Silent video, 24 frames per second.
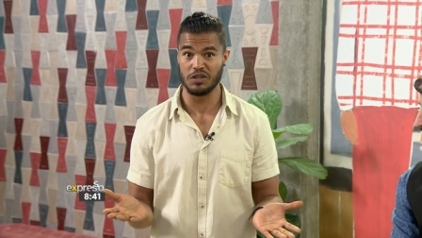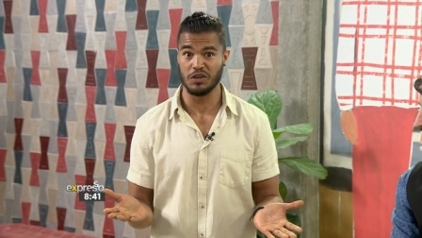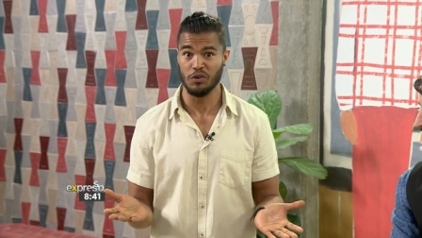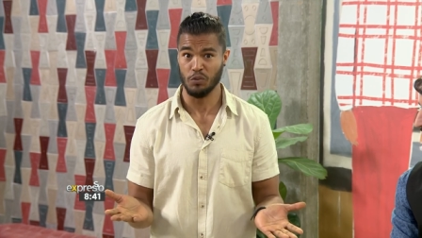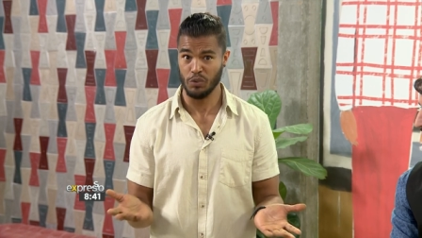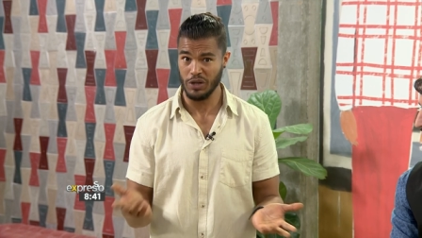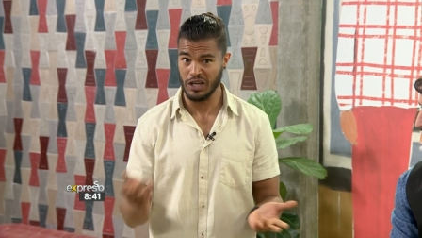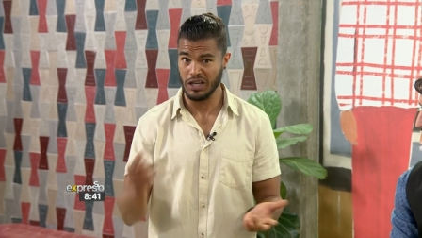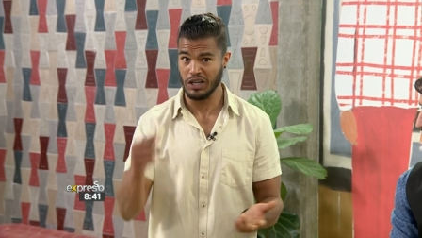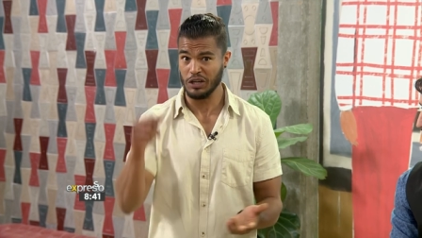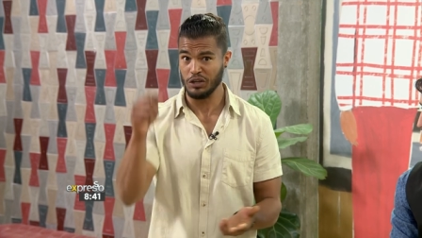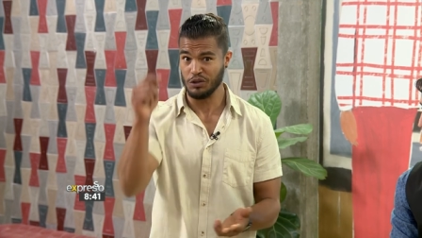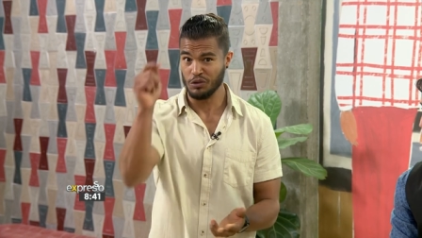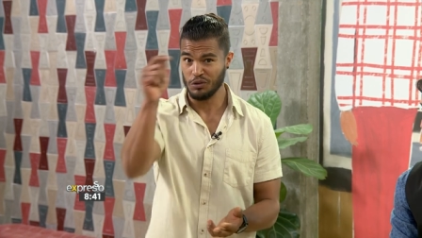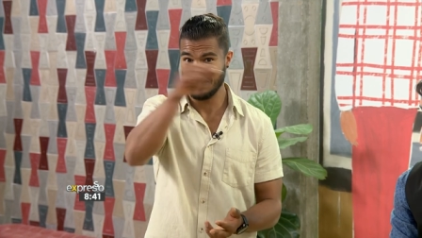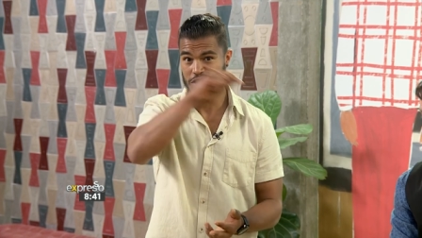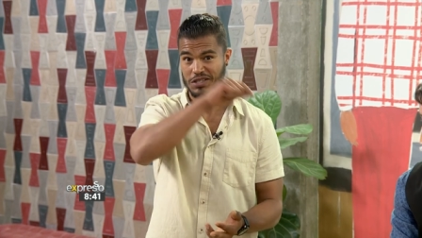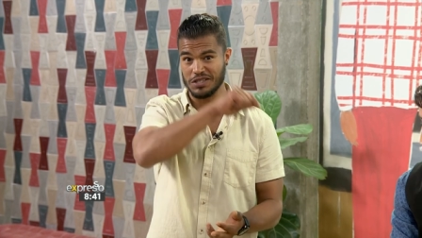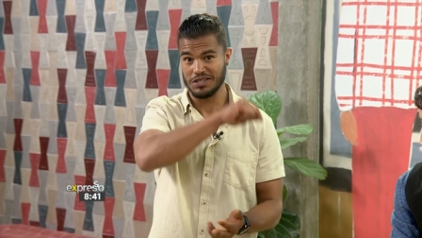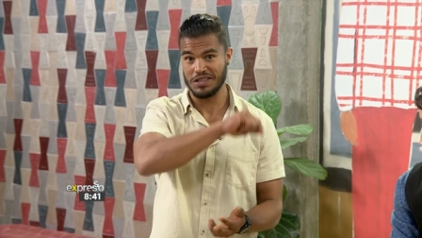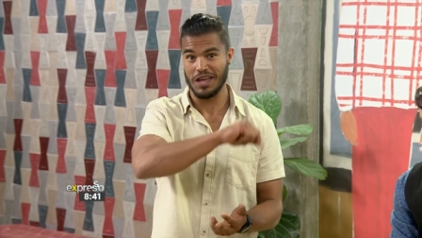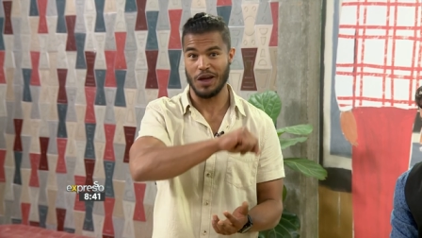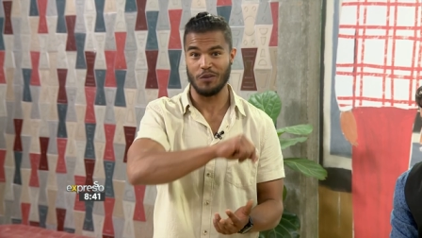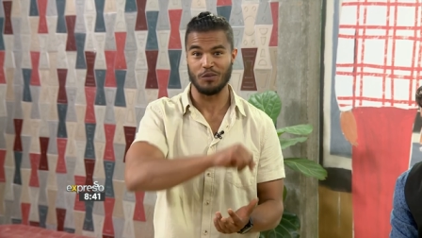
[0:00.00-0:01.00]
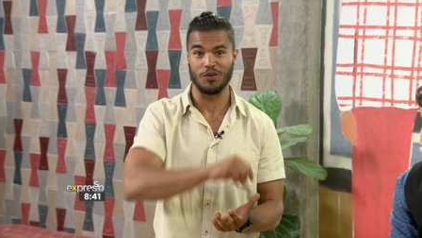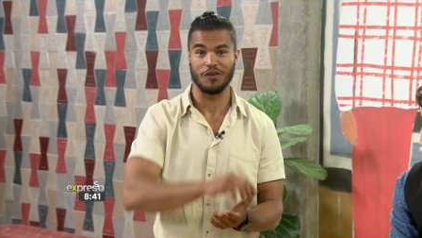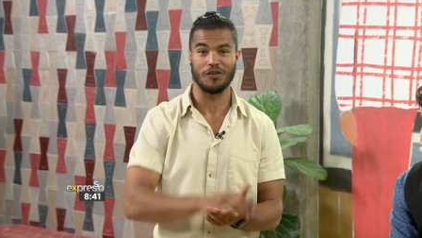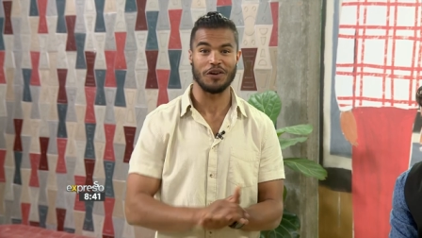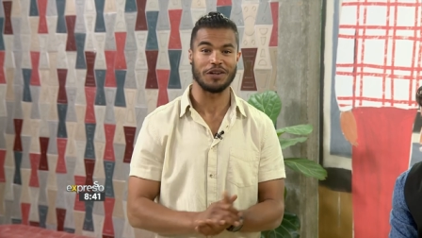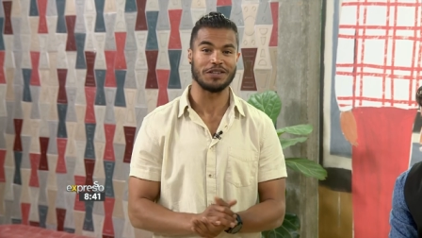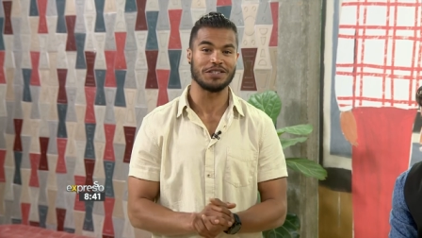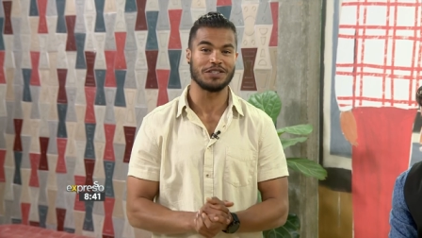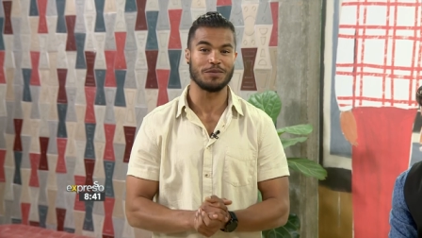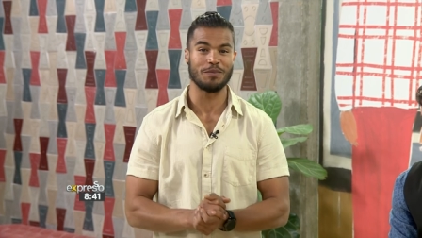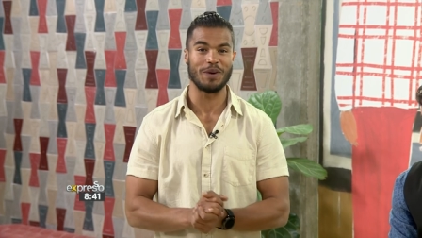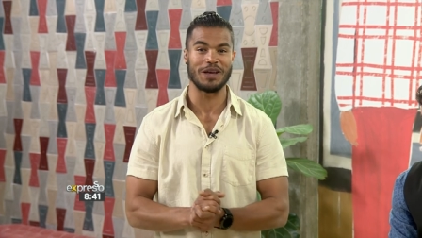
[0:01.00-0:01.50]
So we're going to do just that. We've
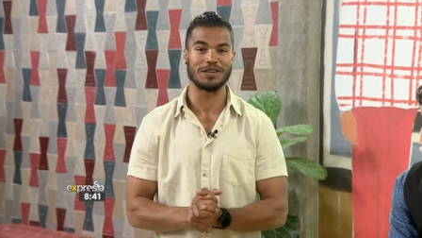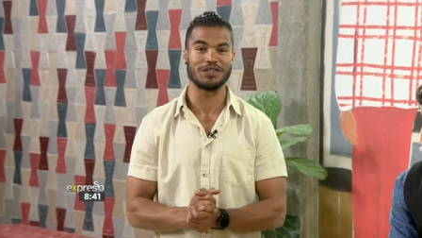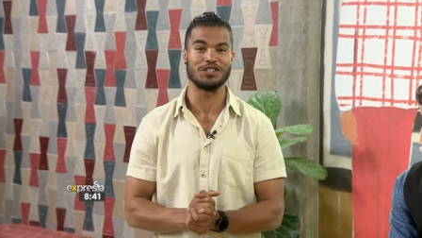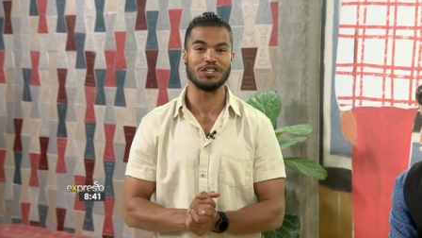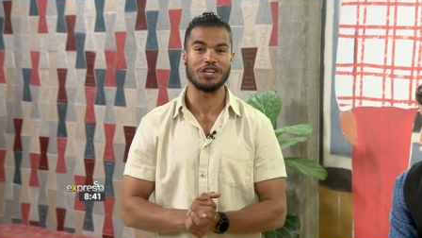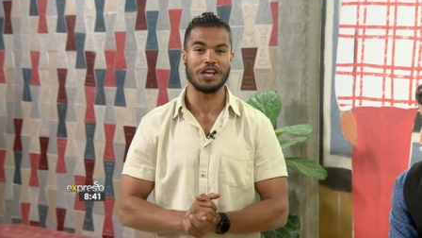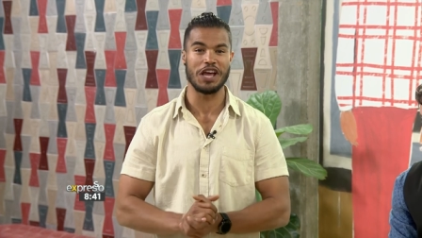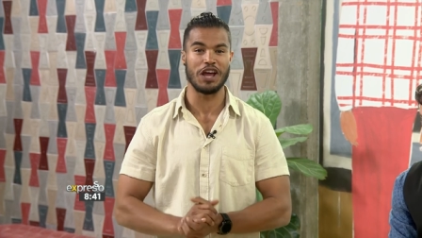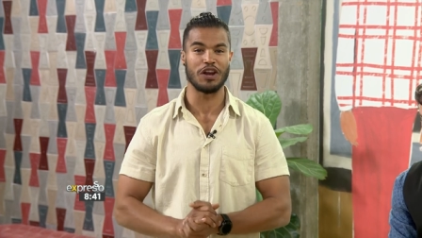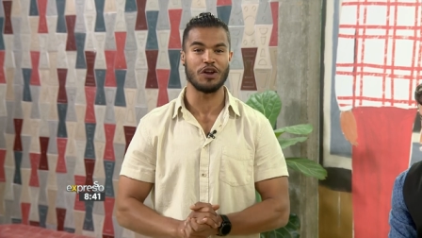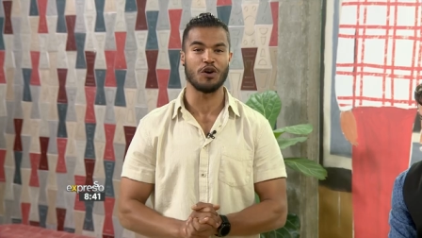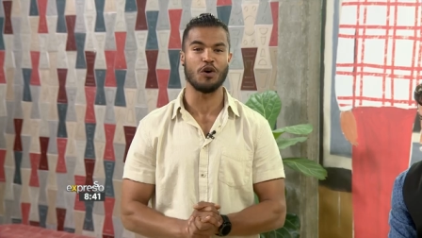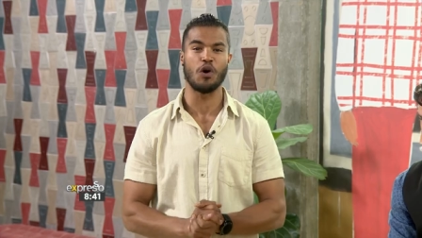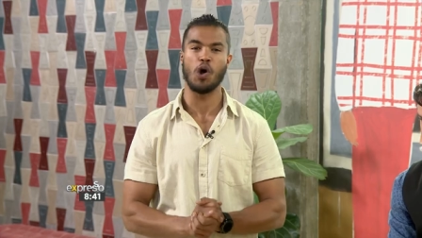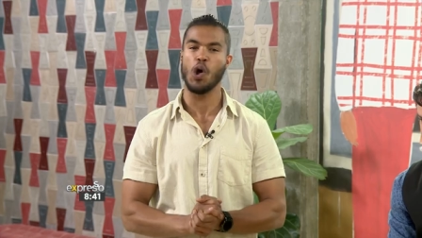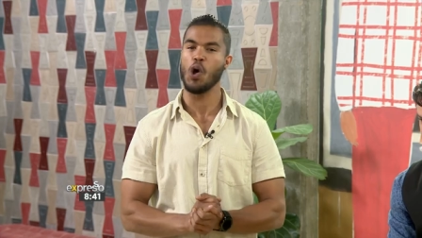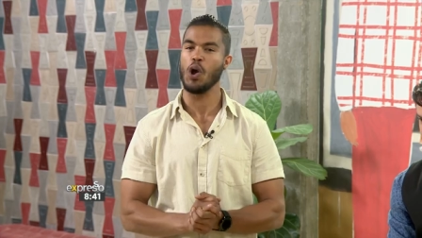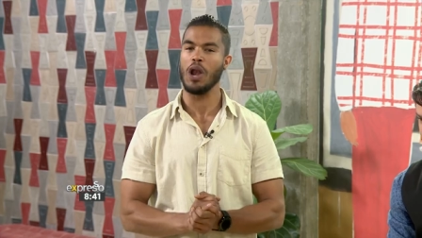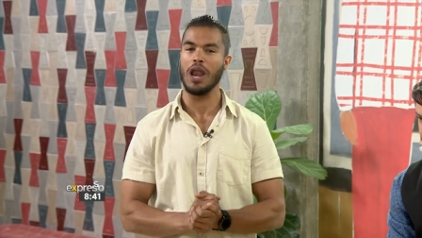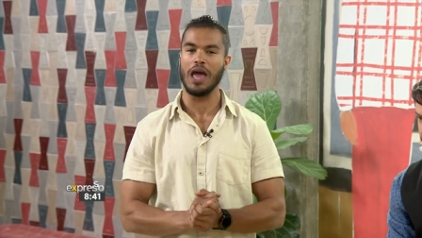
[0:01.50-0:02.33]
got Sebastiano